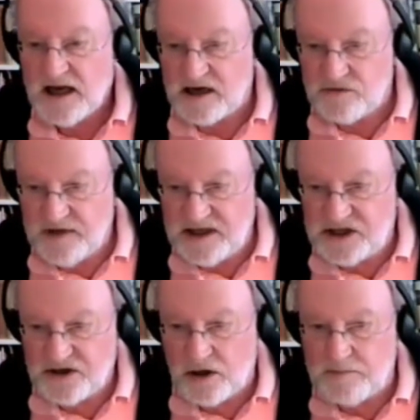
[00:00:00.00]
and
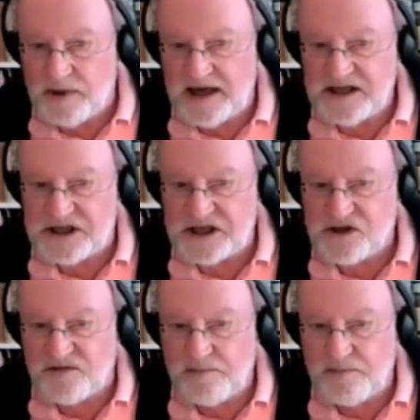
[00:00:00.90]
regional places of